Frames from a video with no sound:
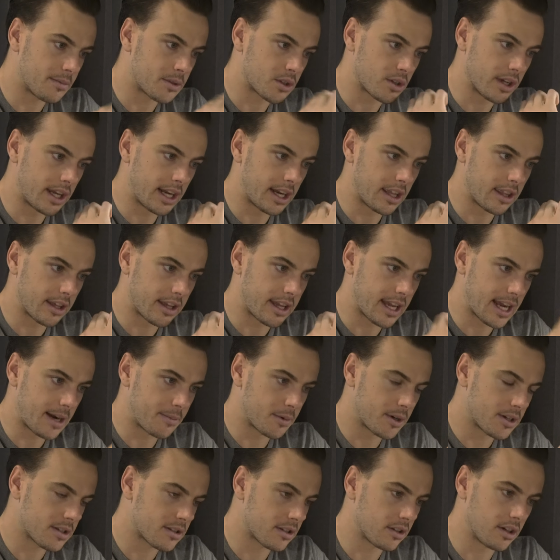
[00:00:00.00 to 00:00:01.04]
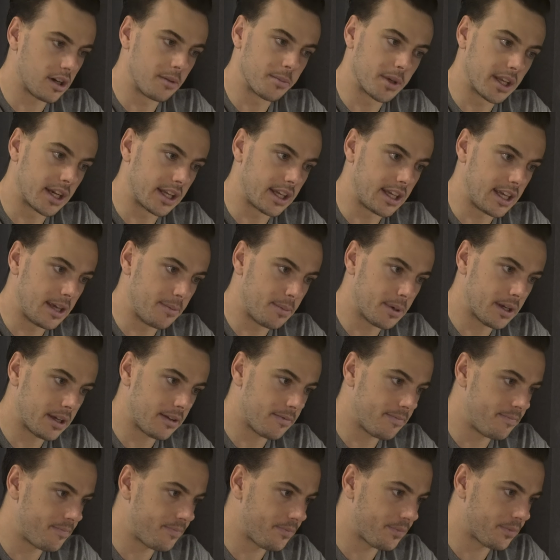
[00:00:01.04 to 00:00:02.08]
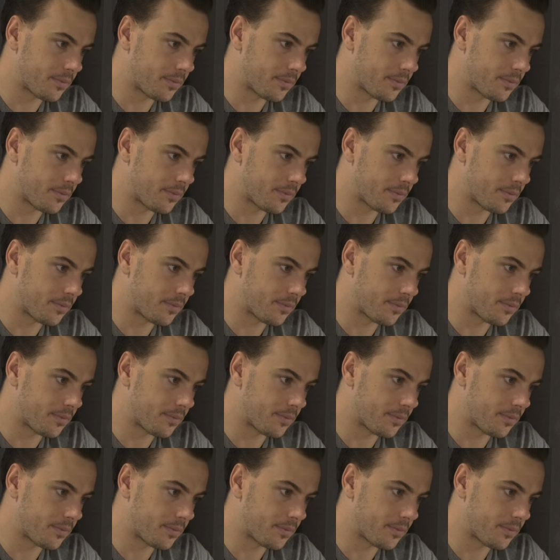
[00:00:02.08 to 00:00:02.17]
straight out of the camera, so I'm going to keep it.